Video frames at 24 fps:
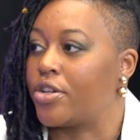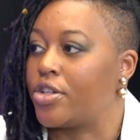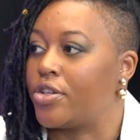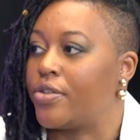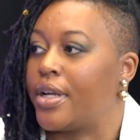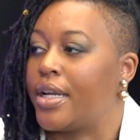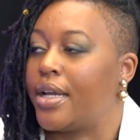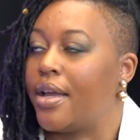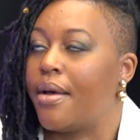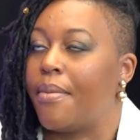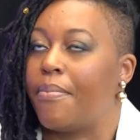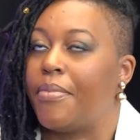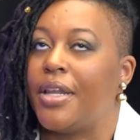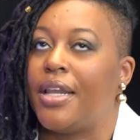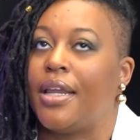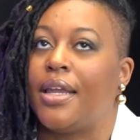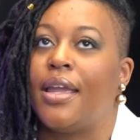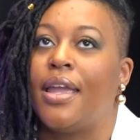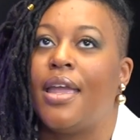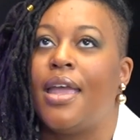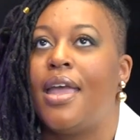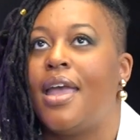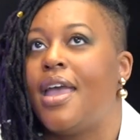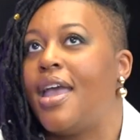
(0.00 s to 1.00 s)
Christina
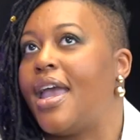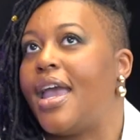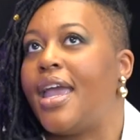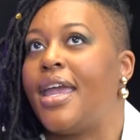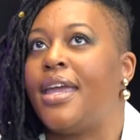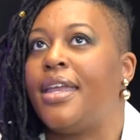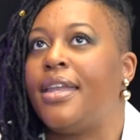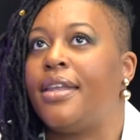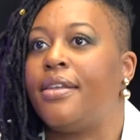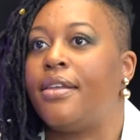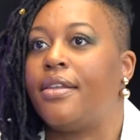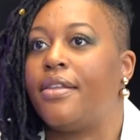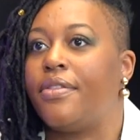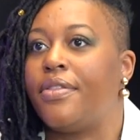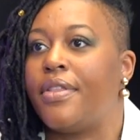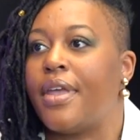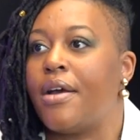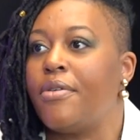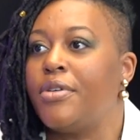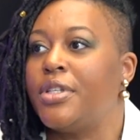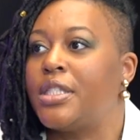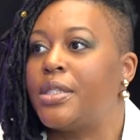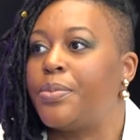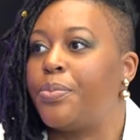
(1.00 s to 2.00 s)
Long is more
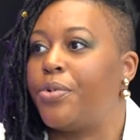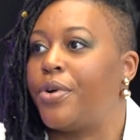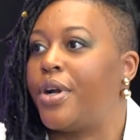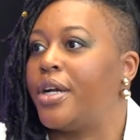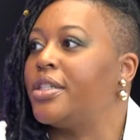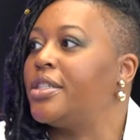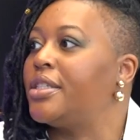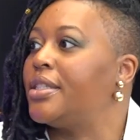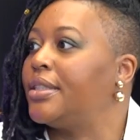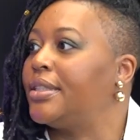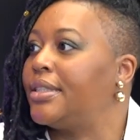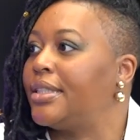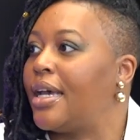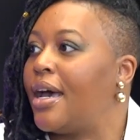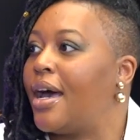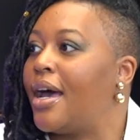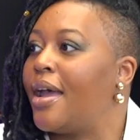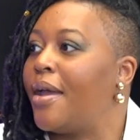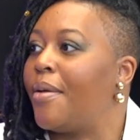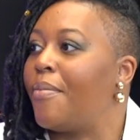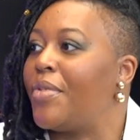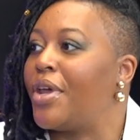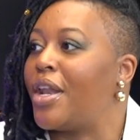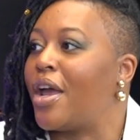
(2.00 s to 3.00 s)
than an
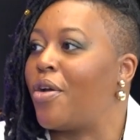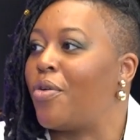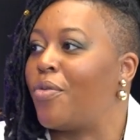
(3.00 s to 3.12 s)
entrepreneur.